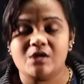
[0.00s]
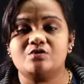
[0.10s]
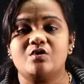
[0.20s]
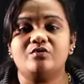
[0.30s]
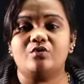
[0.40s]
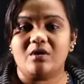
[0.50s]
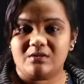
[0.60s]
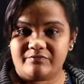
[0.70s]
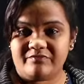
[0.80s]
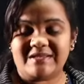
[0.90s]
So
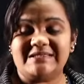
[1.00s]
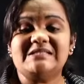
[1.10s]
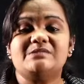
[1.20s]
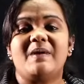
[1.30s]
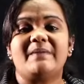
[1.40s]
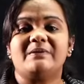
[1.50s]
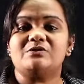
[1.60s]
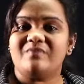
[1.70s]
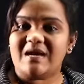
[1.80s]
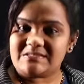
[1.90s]
for this
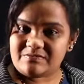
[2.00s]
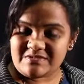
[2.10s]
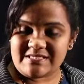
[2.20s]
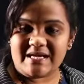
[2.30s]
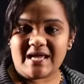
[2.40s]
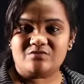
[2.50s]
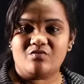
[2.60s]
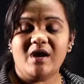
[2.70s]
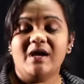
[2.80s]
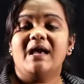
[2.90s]
purpose we say as
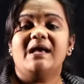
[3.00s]
what?